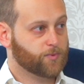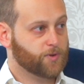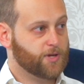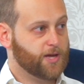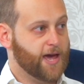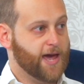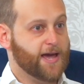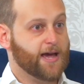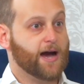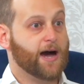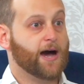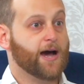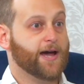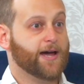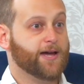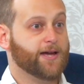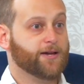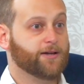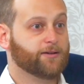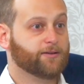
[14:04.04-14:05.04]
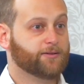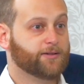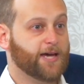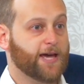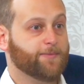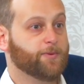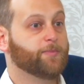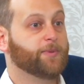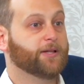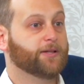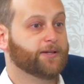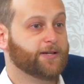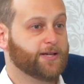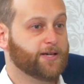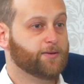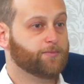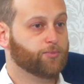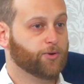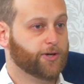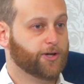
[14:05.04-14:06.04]
AI
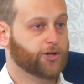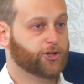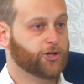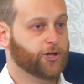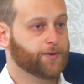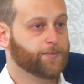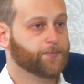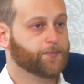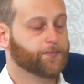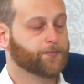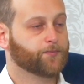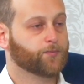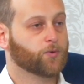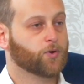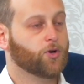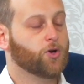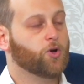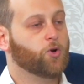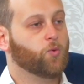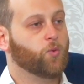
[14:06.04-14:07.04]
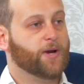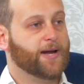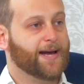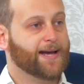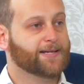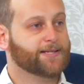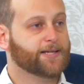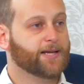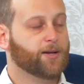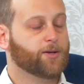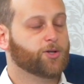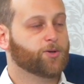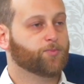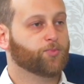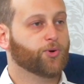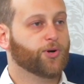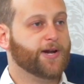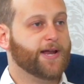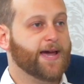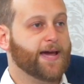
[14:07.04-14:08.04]
capability, prediction, we ask it to
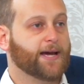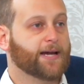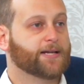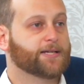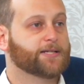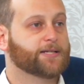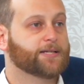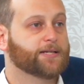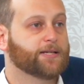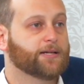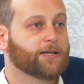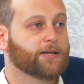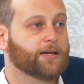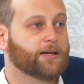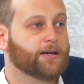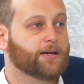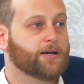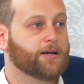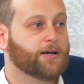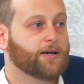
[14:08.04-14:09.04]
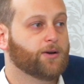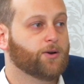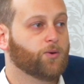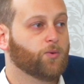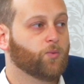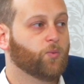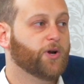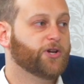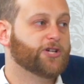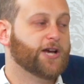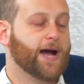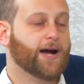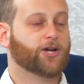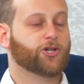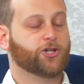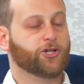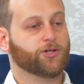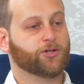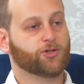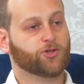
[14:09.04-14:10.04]
predict which
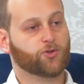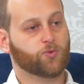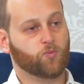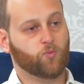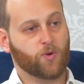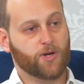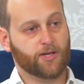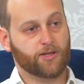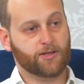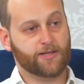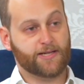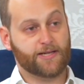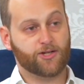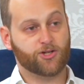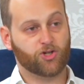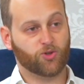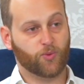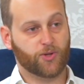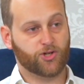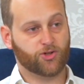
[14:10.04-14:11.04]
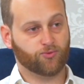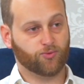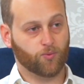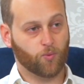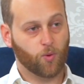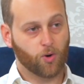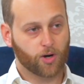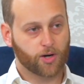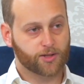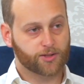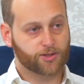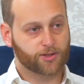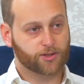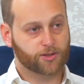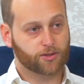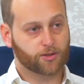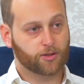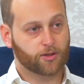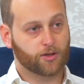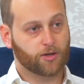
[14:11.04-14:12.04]
actions will lead to which
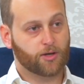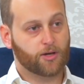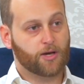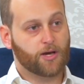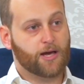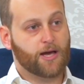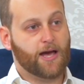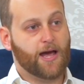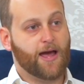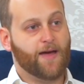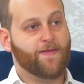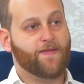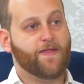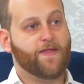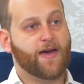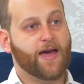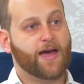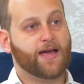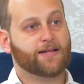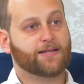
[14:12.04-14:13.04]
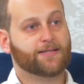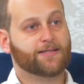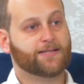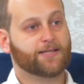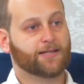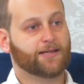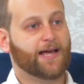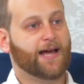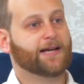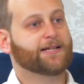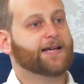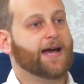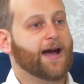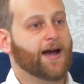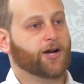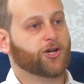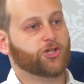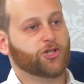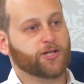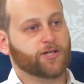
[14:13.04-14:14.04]
rewards, and then select
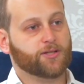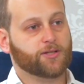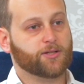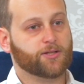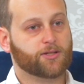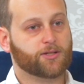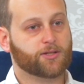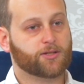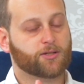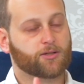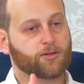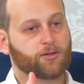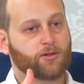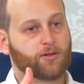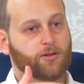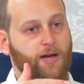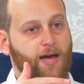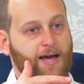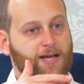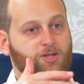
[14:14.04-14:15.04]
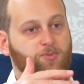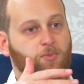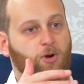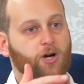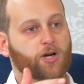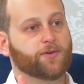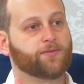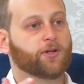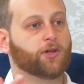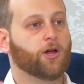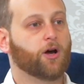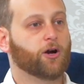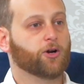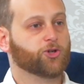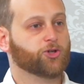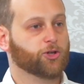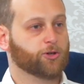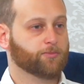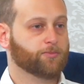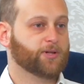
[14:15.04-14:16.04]
actions as part of a
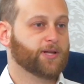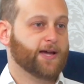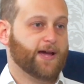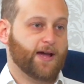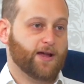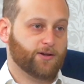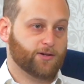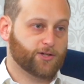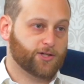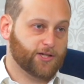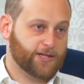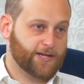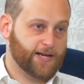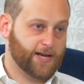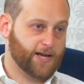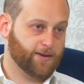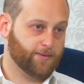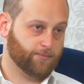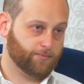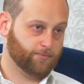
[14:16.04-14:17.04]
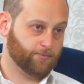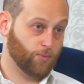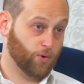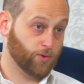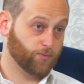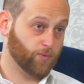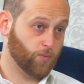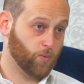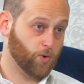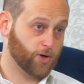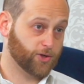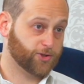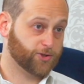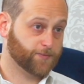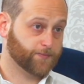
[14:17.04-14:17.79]
long-term plan to getting more rewards.